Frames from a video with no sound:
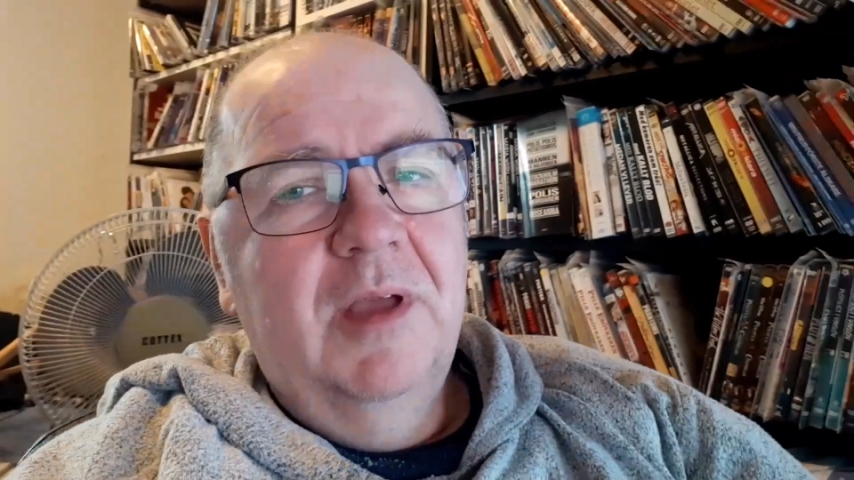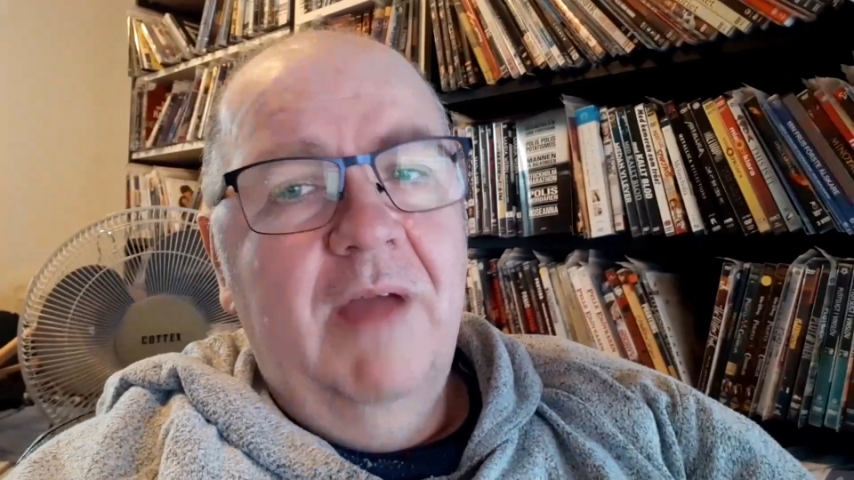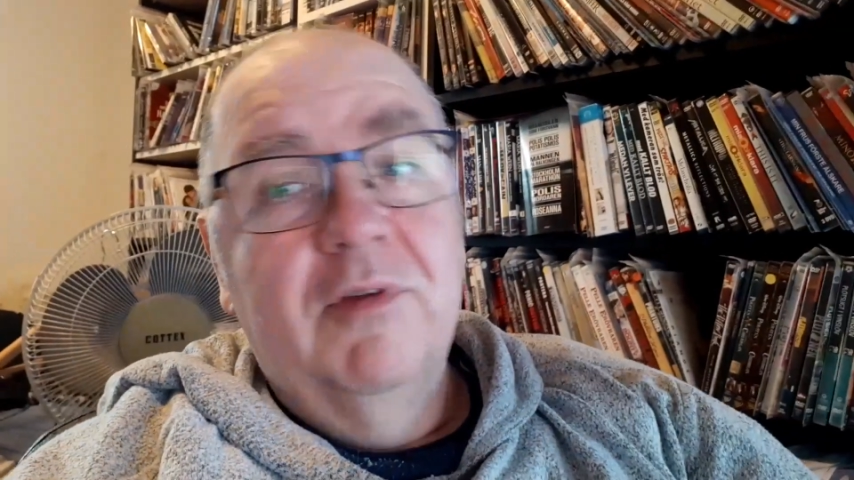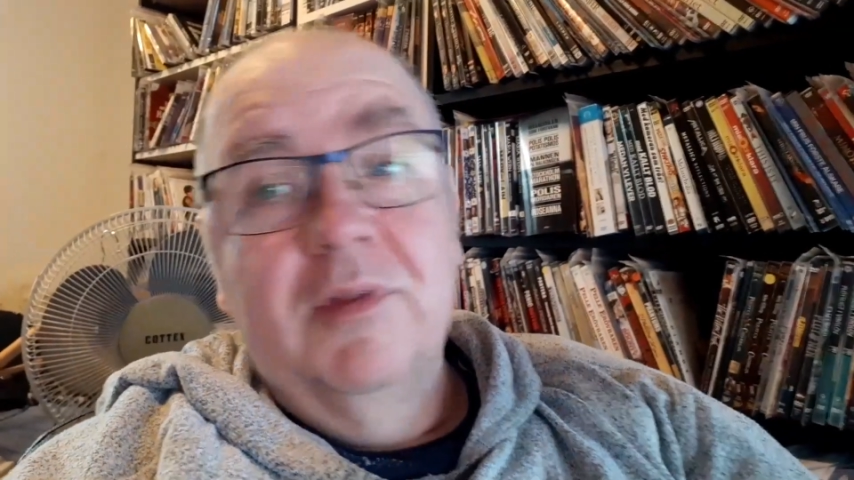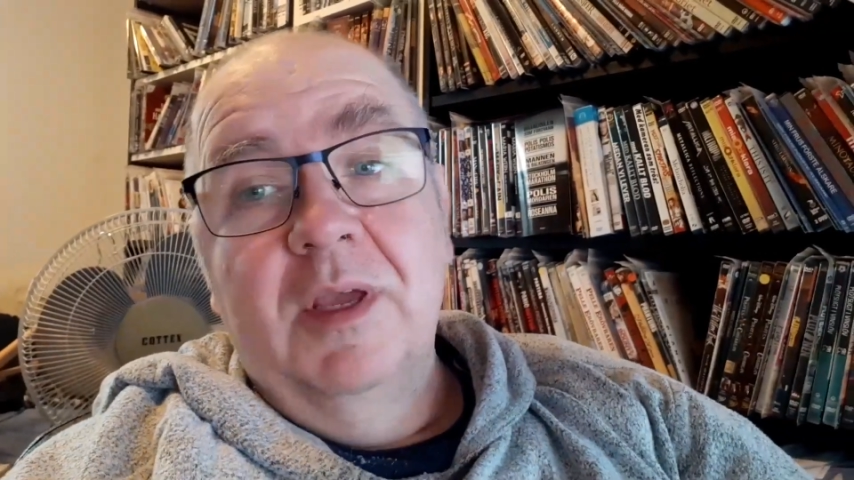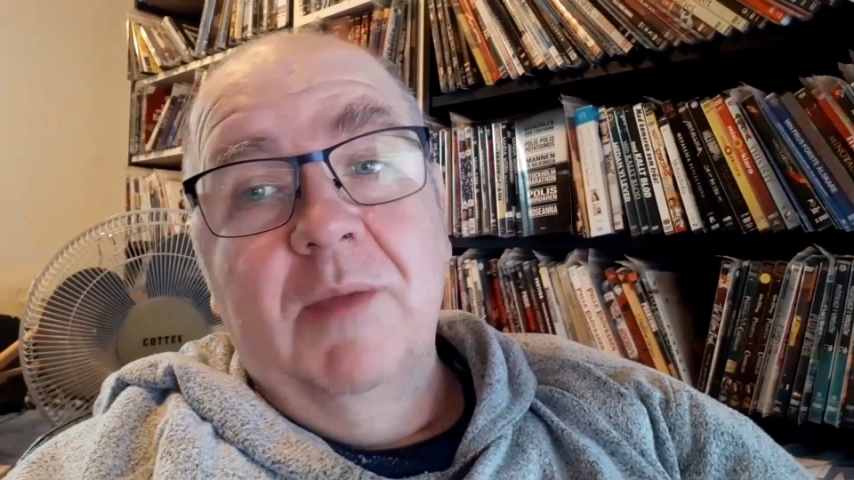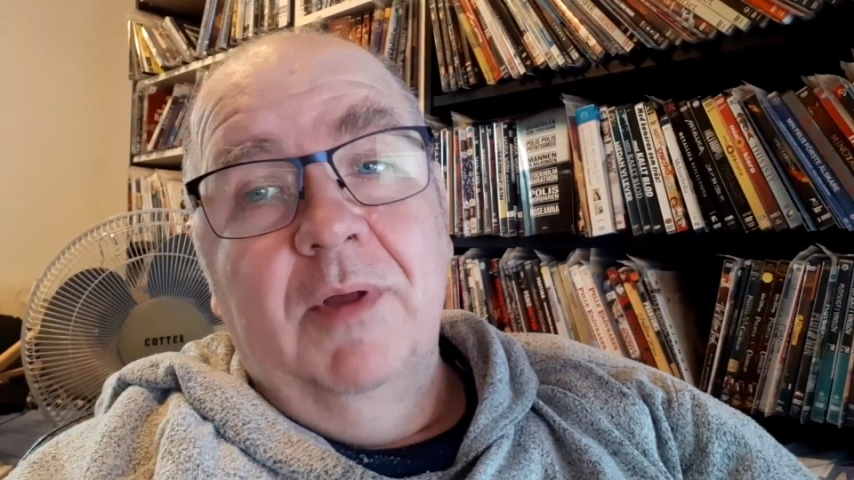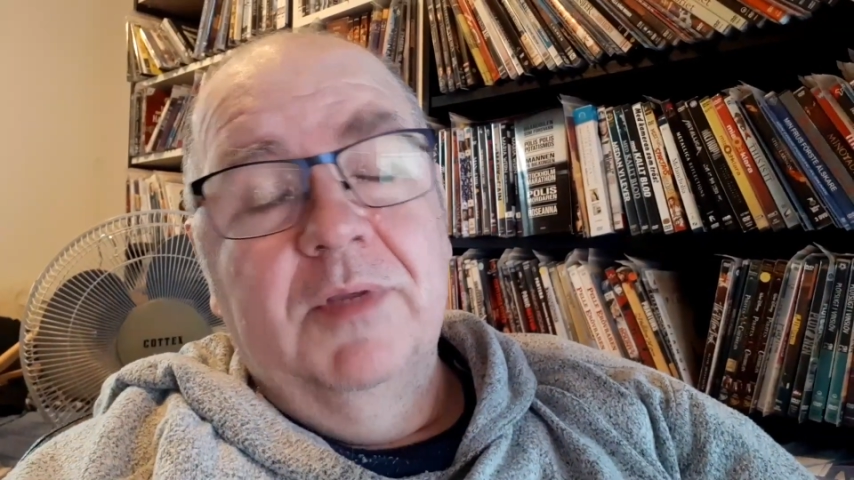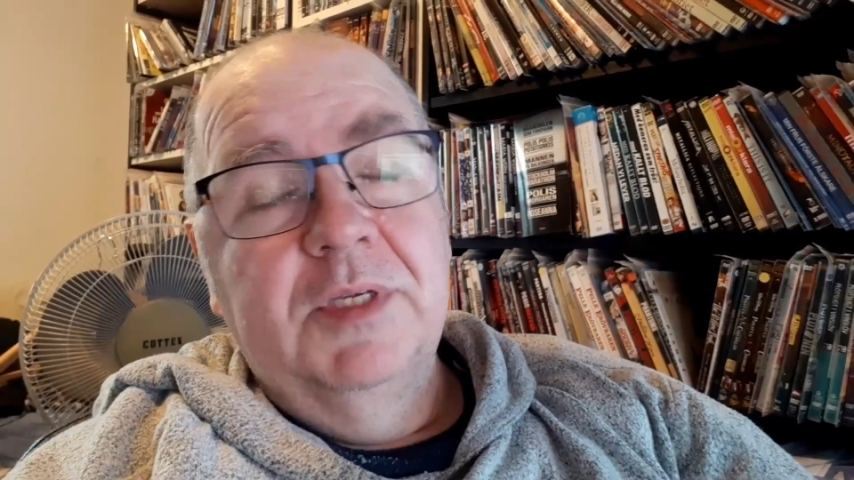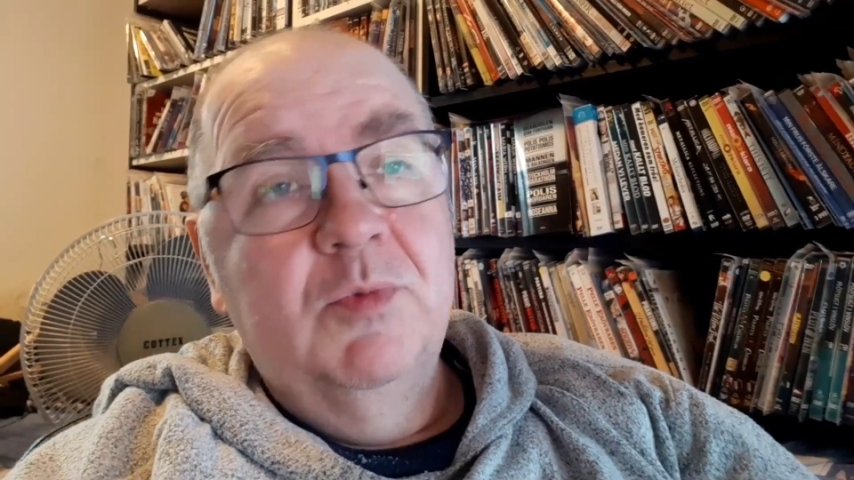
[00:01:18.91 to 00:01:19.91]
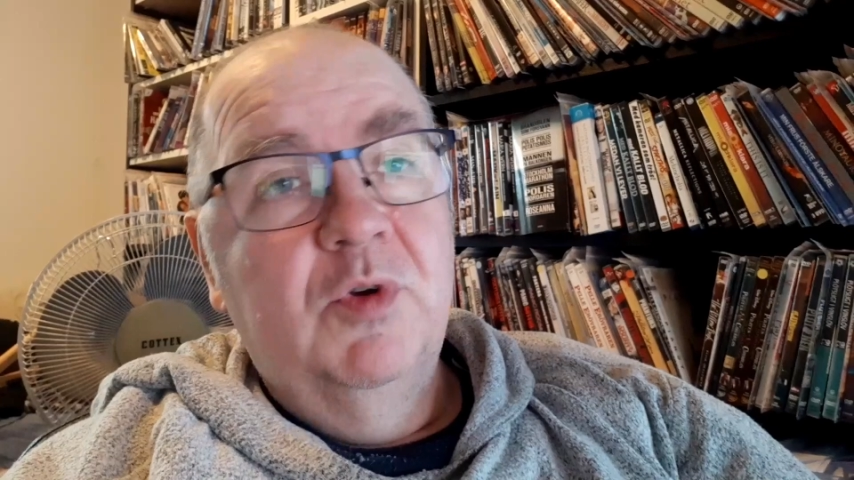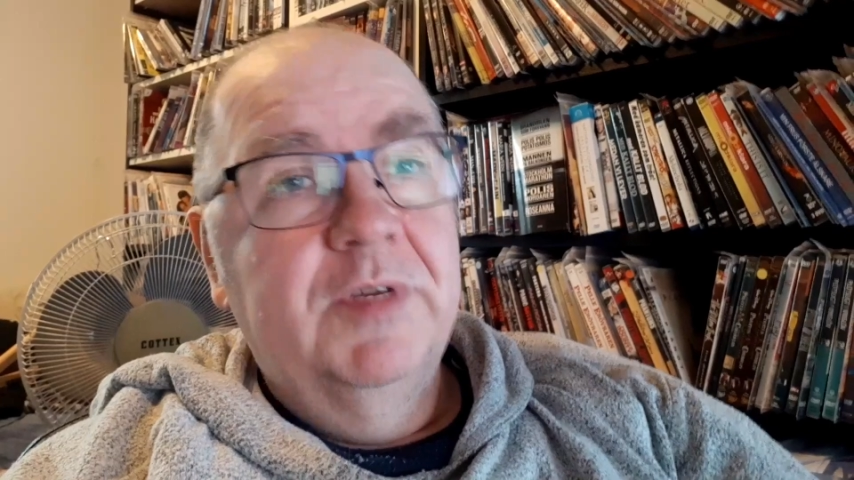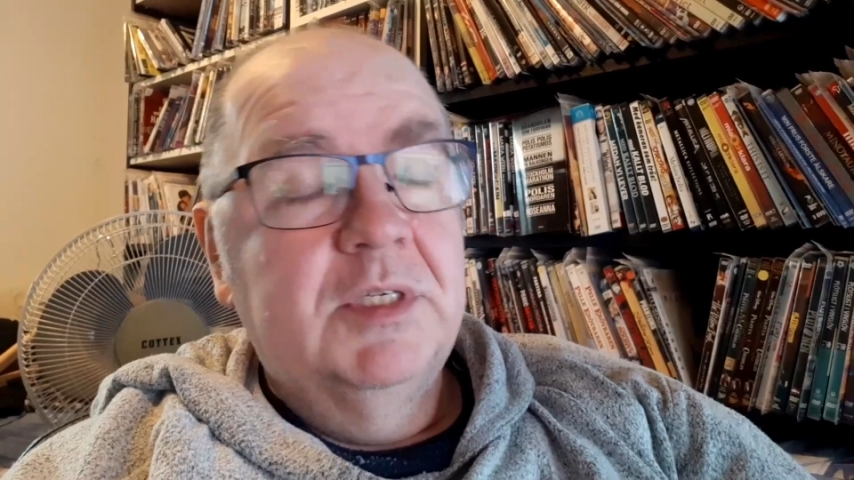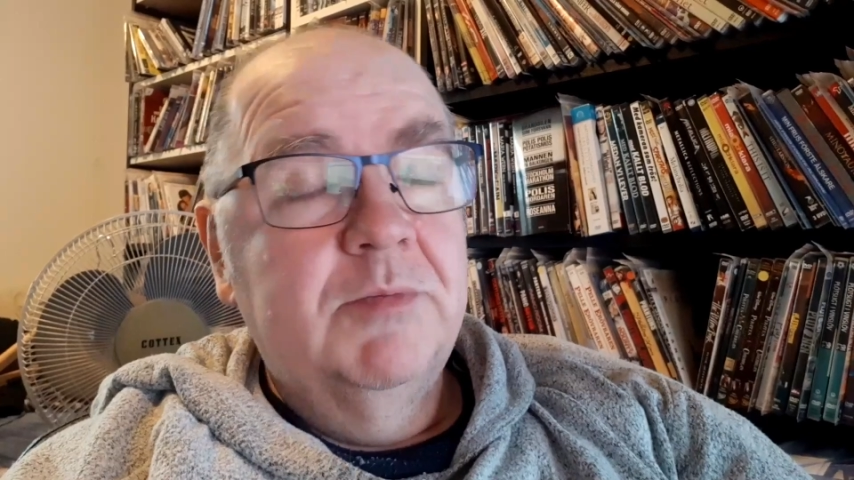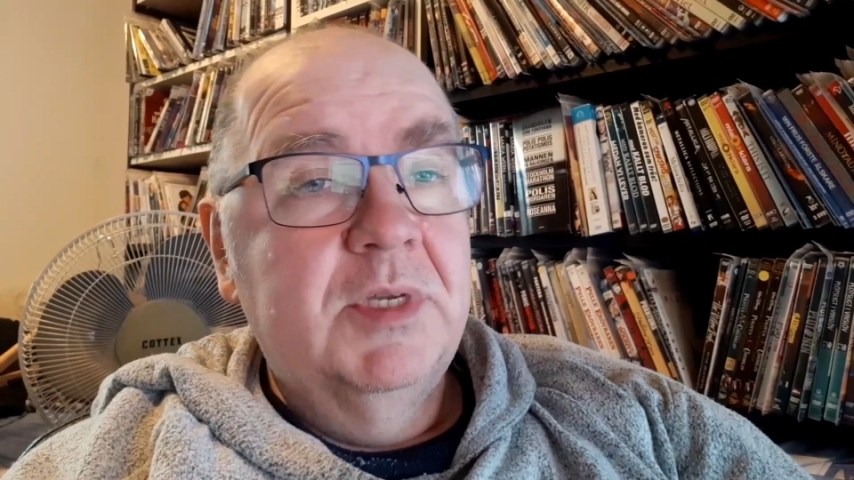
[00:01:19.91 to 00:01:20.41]
Everything about this movie
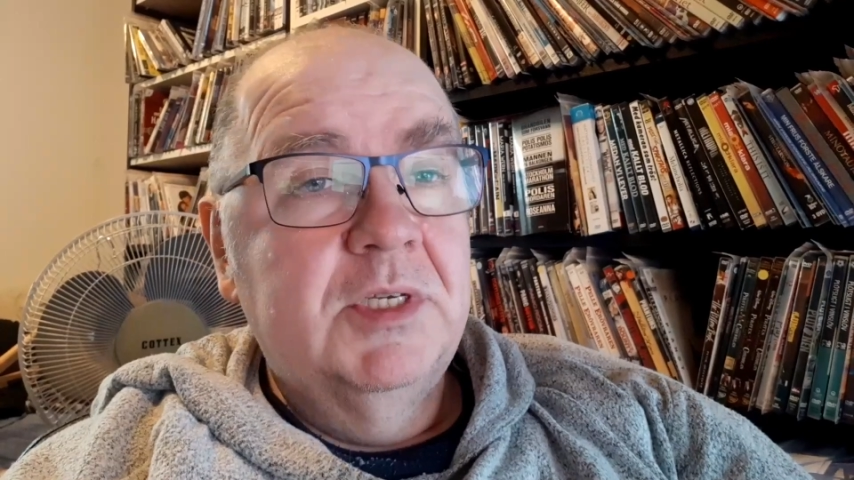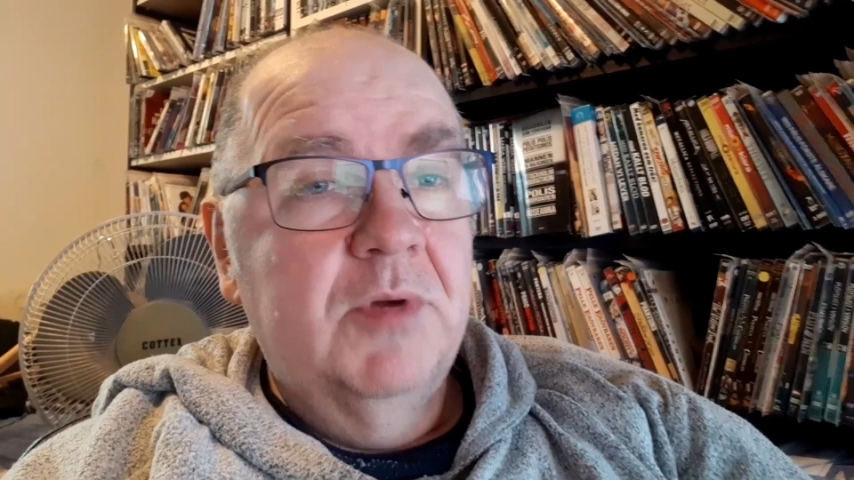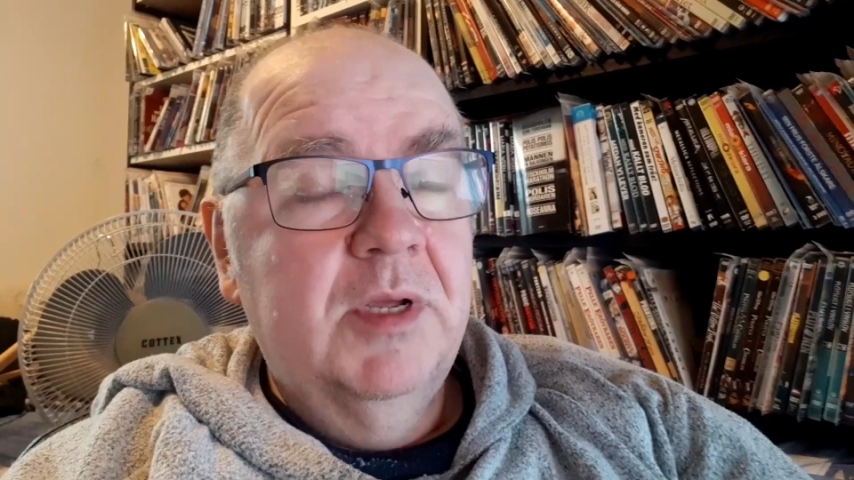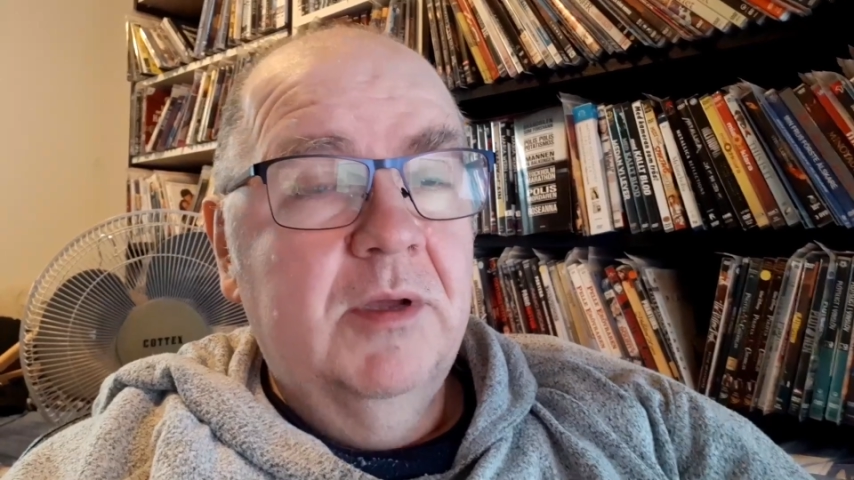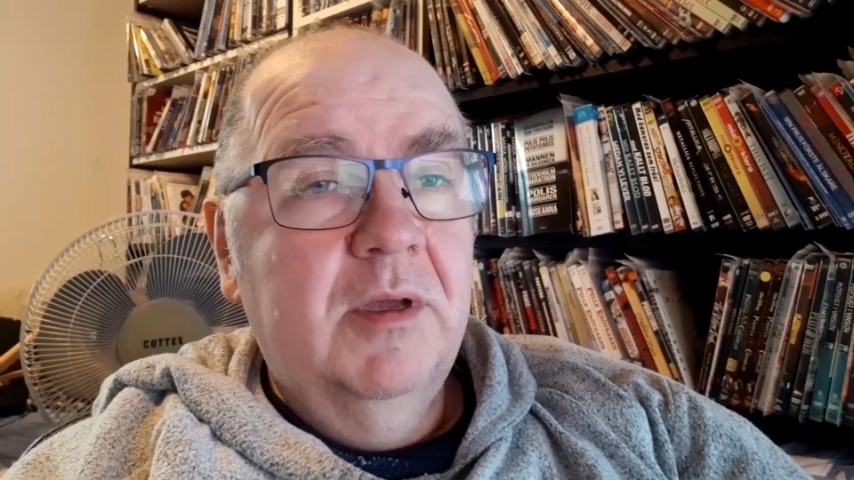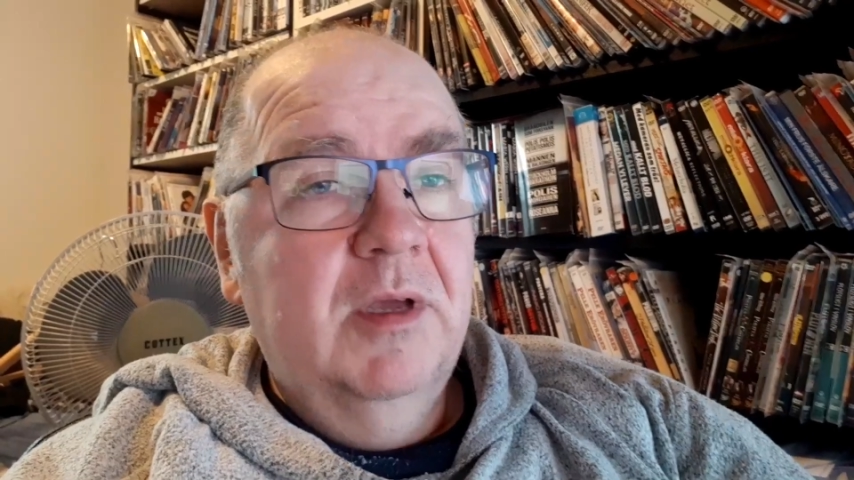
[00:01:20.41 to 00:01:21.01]
is a mystery.